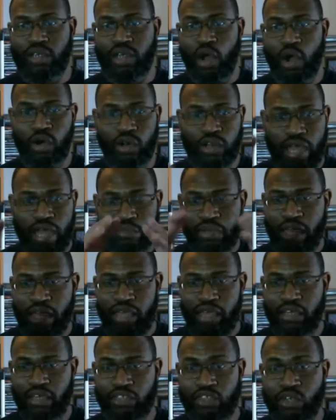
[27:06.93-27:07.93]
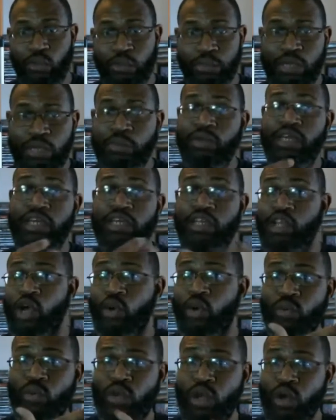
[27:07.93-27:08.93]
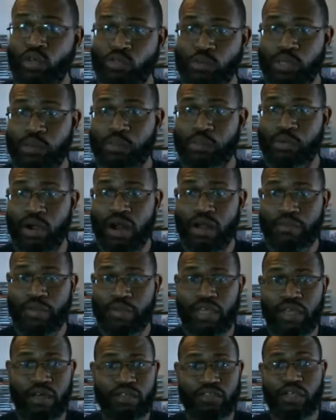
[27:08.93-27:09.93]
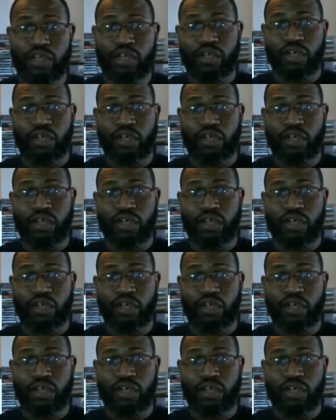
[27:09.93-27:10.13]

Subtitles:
on that page, so people can know who those people are, because